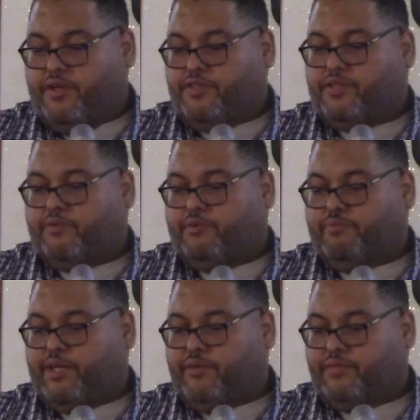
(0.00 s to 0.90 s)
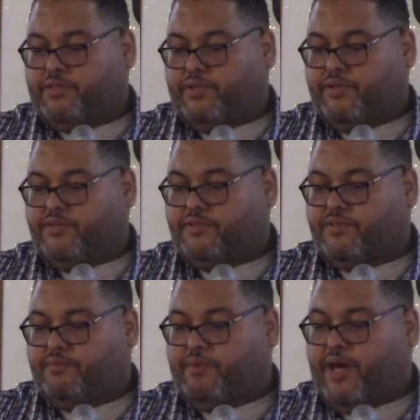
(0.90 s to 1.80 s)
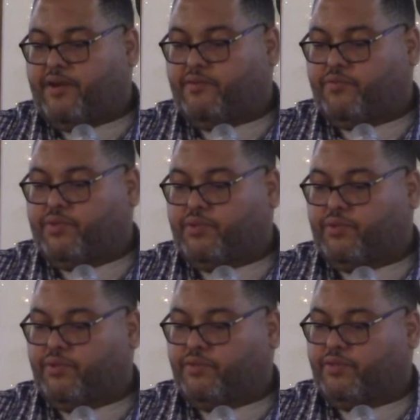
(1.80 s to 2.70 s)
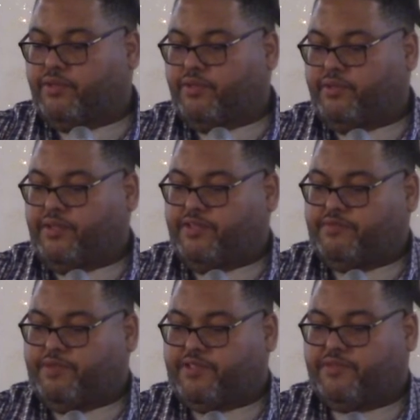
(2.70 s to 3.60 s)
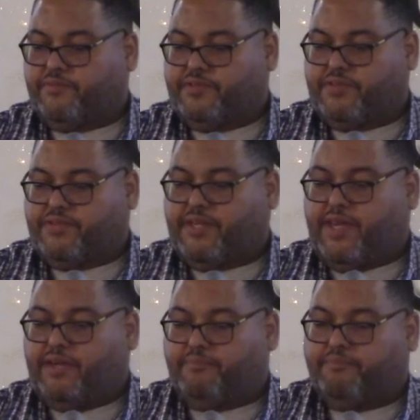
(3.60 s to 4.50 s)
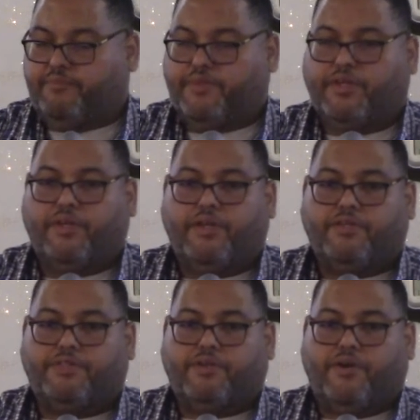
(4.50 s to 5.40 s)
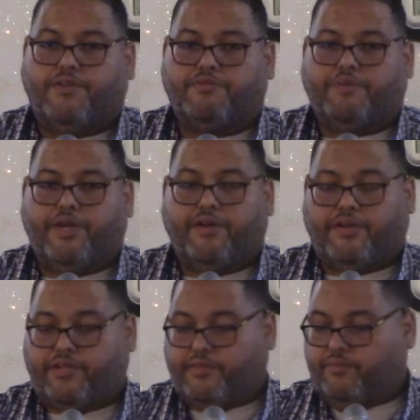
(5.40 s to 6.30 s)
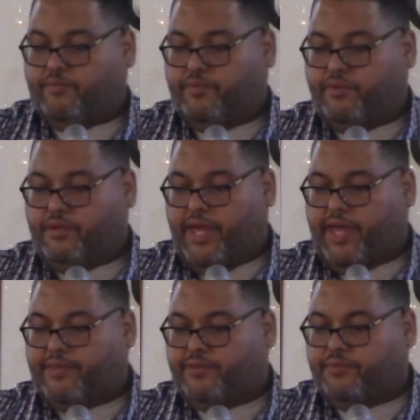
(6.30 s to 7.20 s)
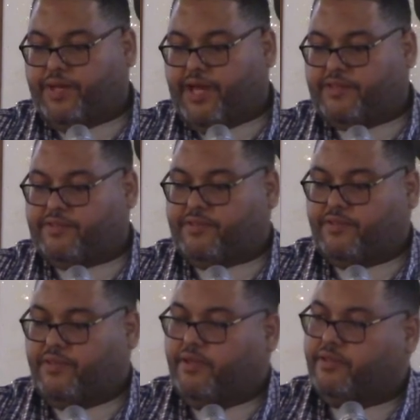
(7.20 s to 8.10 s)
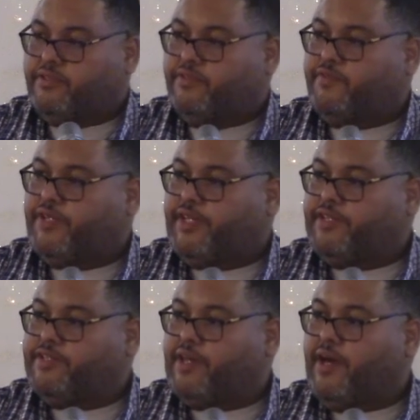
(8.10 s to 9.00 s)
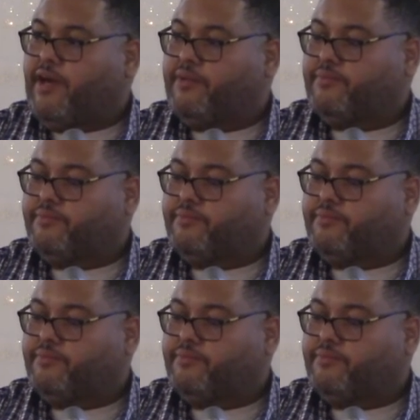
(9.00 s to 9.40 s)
So when Baal returns to the modern world, his mission was the same to cause America and the West to forget its God.